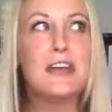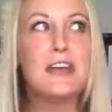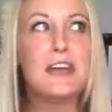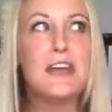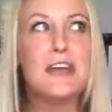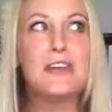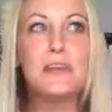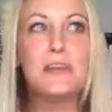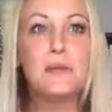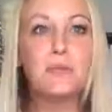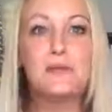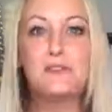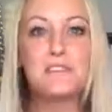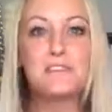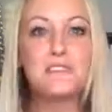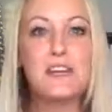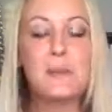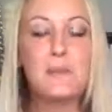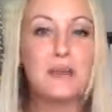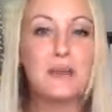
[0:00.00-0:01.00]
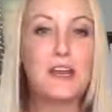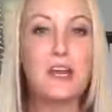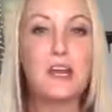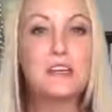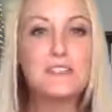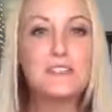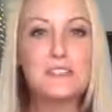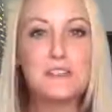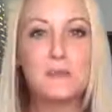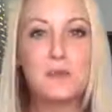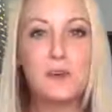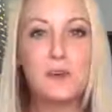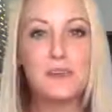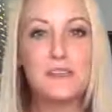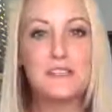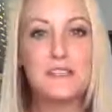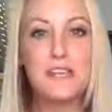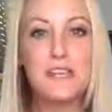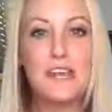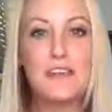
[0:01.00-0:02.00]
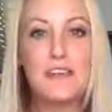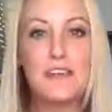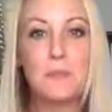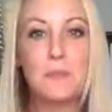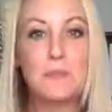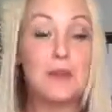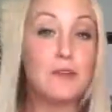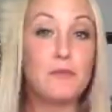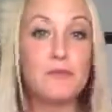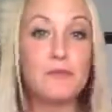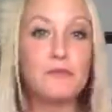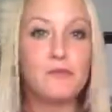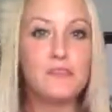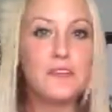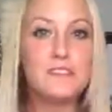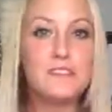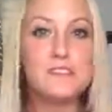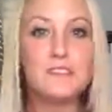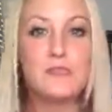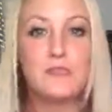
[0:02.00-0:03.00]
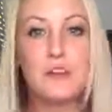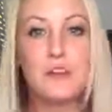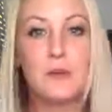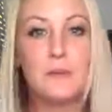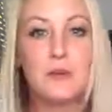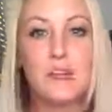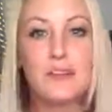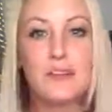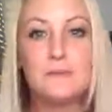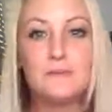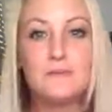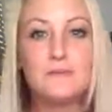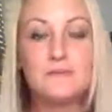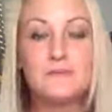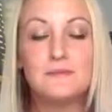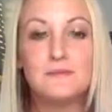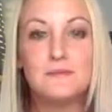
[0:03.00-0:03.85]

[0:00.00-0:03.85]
90% my customers and then my friends and family.